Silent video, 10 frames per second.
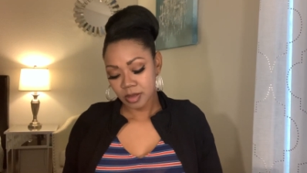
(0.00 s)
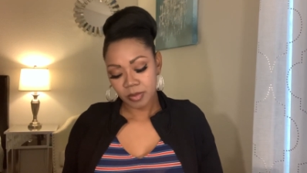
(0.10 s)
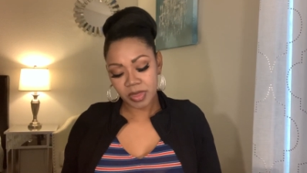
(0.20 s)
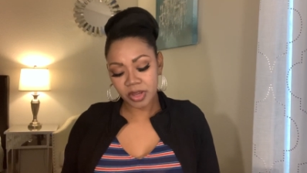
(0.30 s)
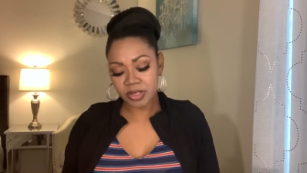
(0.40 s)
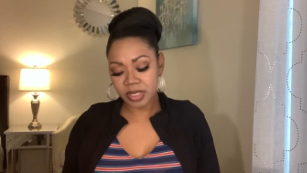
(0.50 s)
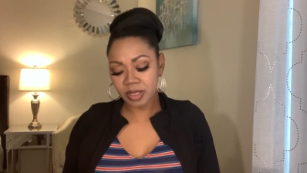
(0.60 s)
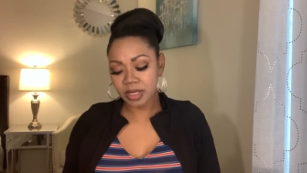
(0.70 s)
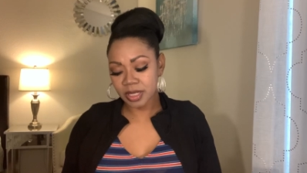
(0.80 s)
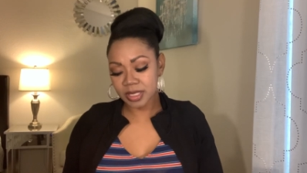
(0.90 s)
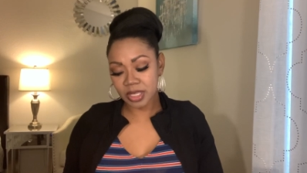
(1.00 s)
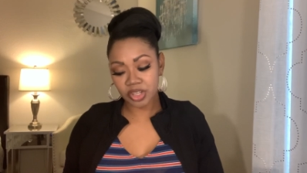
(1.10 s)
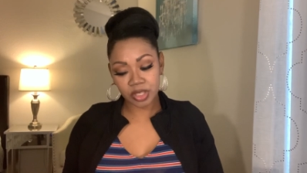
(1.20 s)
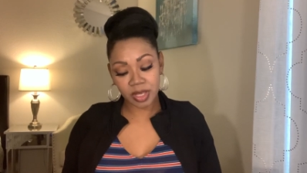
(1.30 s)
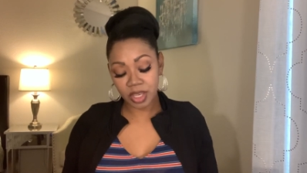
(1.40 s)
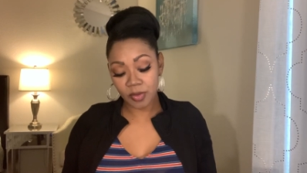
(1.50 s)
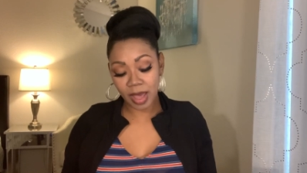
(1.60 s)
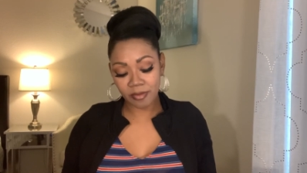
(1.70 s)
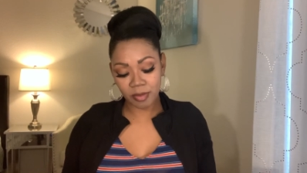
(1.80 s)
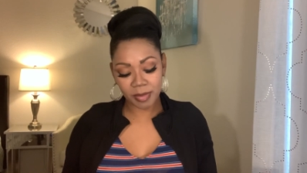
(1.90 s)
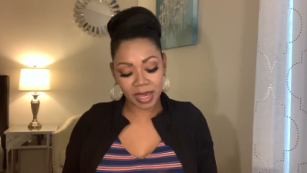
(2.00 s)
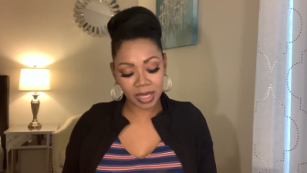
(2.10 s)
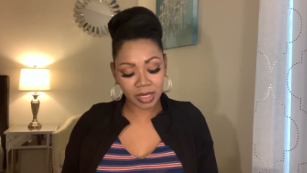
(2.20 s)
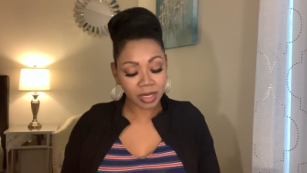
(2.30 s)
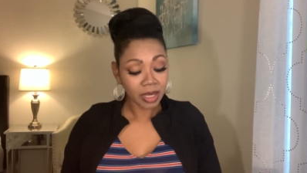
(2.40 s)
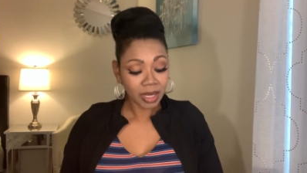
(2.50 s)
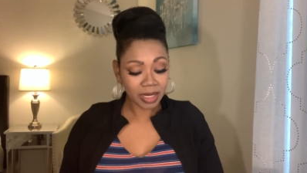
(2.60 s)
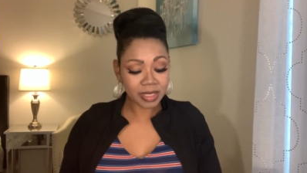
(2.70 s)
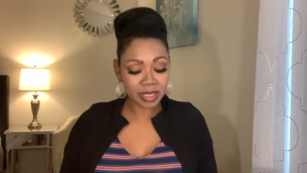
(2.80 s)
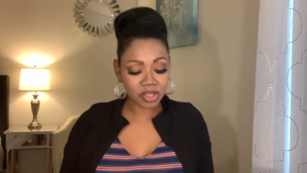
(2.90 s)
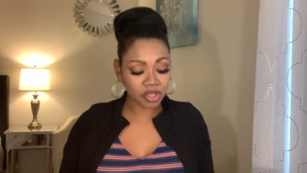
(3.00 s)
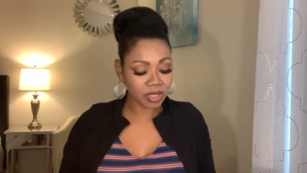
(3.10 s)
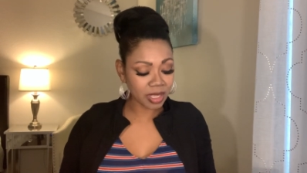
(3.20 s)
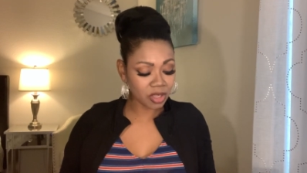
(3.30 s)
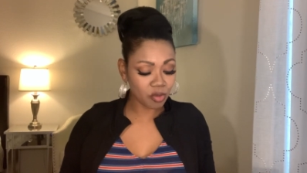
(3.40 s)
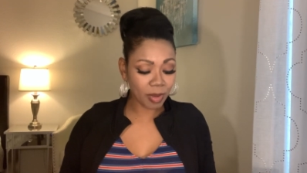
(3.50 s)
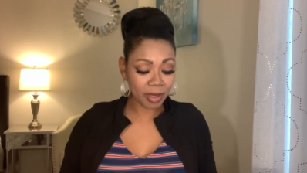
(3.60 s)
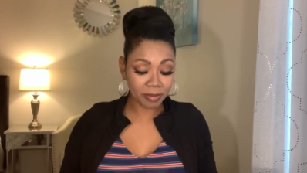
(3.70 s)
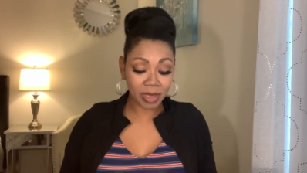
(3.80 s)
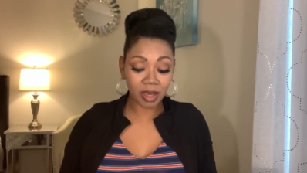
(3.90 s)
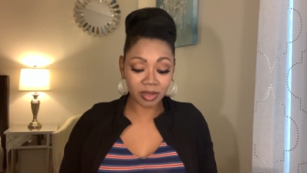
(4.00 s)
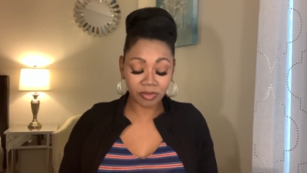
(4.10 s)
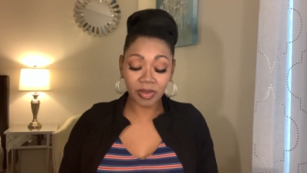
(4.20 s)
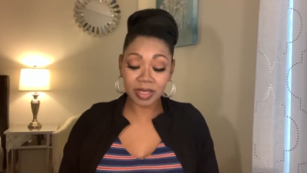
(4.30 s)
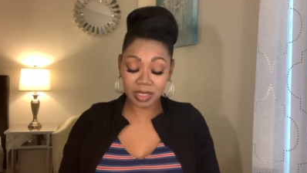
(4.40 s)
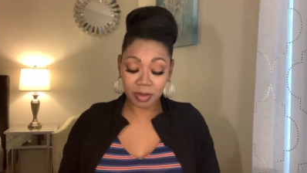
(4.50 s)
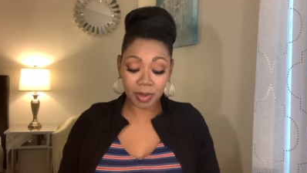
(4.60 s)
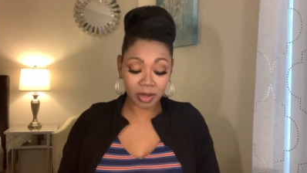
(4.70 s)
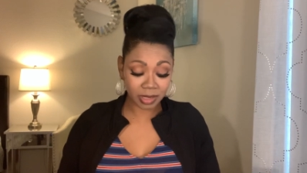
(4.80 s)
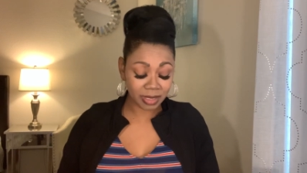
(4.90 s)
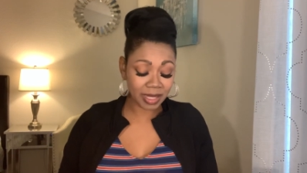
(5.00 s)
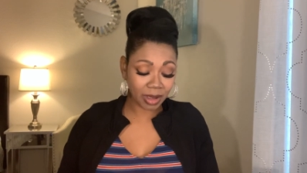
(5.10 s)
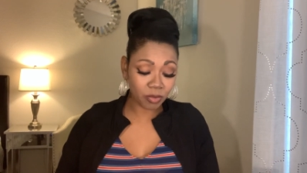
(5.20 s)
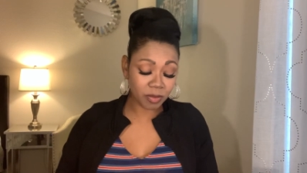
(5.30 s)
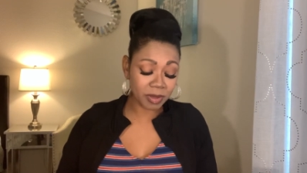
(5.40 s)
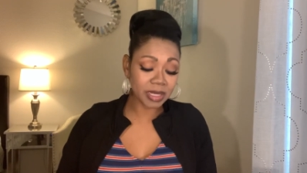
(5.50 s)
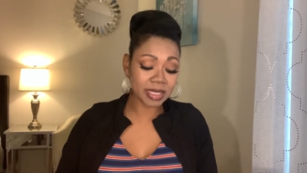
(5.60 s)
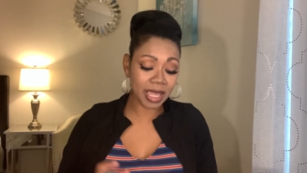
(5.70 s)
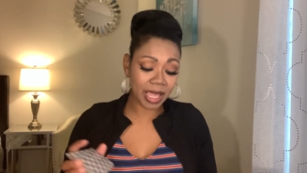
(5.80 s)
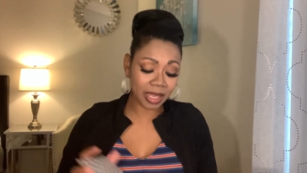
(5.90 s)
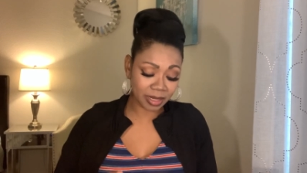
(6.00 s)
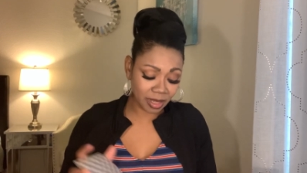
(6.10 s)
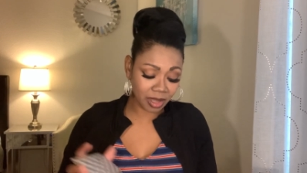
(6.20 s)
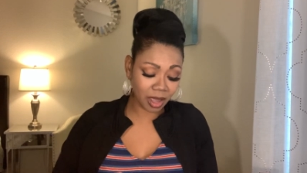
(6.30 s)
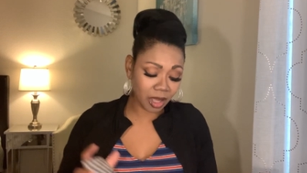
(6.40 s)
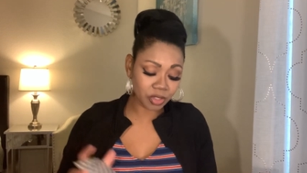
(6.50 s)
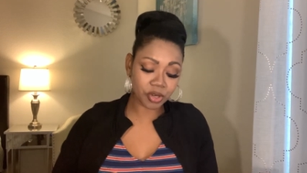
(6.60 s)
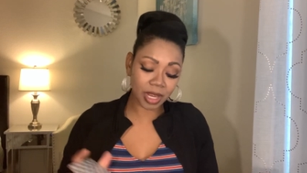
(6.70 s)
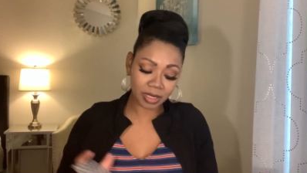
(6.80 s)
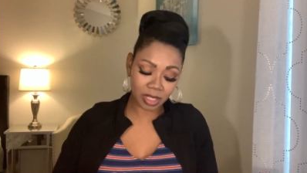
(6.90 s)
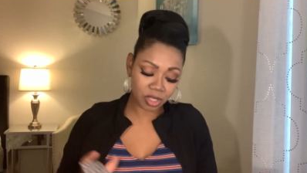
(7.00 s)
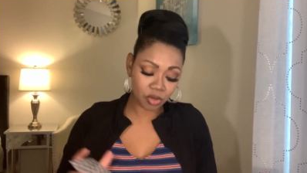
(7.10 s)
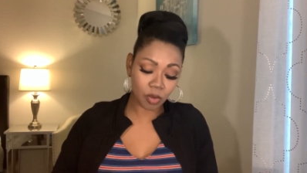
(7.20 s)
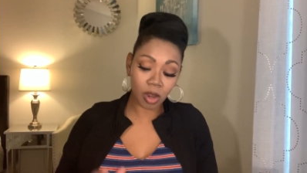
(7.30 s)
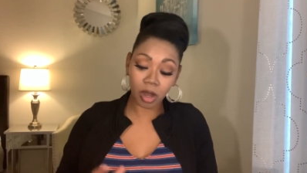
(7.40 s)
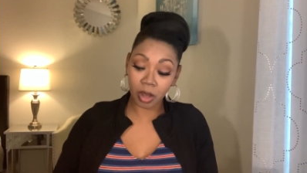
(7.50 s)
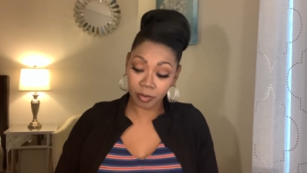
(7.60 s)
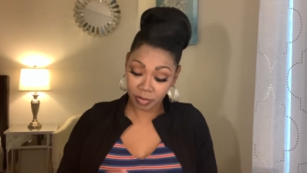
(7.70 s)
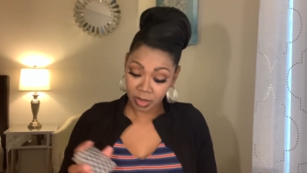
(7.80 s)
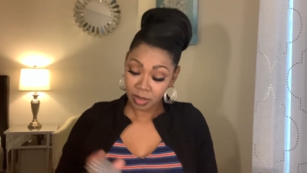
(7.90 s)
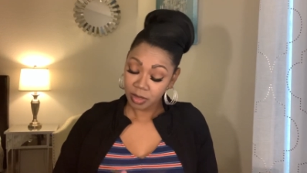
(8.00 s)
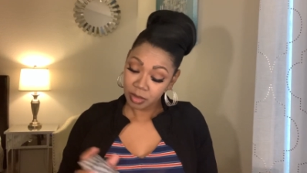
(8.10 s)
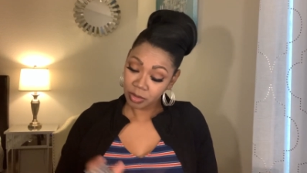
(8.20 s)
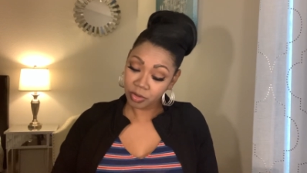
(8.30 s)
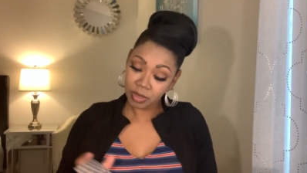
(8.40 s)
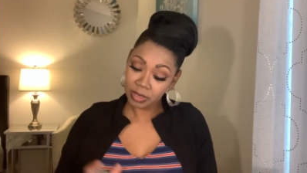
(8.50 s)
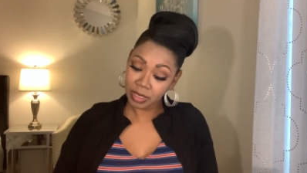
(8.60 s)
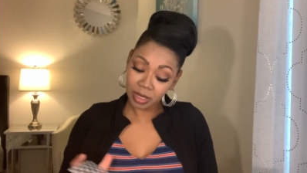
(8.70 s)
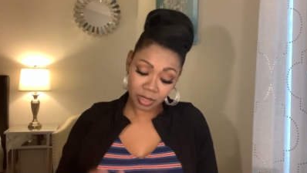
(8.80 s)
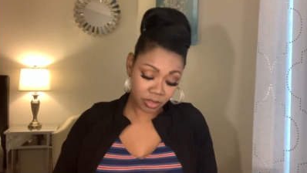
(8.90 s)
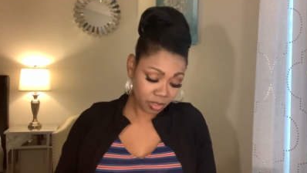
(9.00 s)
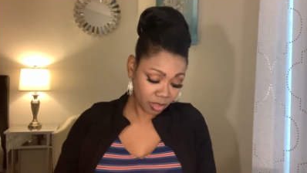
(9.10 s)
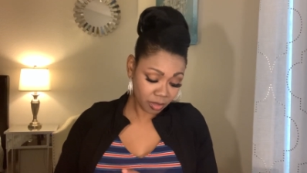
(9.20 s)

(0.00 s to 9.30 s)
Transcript: But there's still a decision that you haven't made, a decision that you might be on the fence about, and that would be to end a contract that you are currently under.